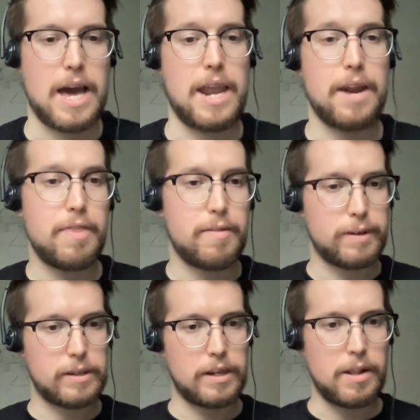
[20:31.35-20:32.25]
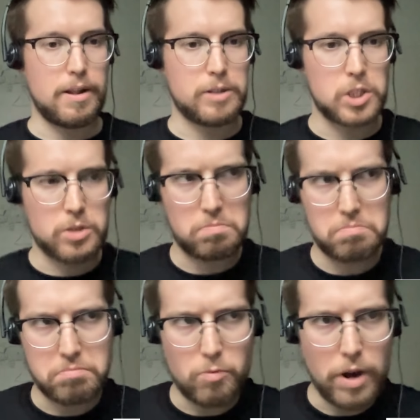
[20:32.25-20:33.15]
And, at the, uh, and
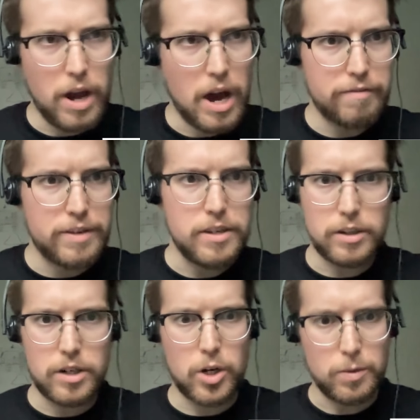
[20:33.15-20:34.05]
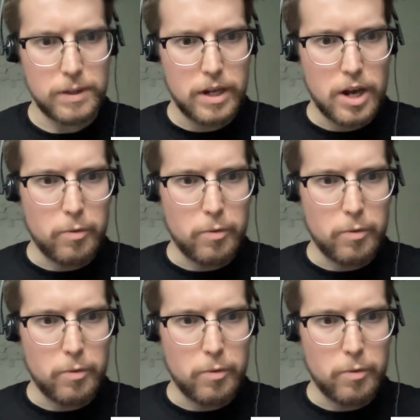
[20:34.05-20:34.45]
one and a half year ago,